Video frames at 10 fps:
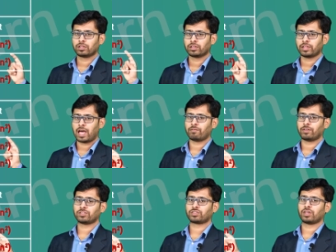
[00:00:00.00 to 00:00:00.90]
the
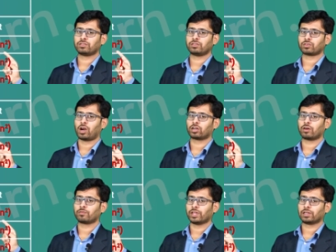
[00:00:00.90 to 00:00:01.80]
average case is order
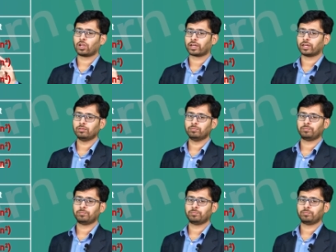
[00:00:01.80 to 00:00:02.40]
of n log n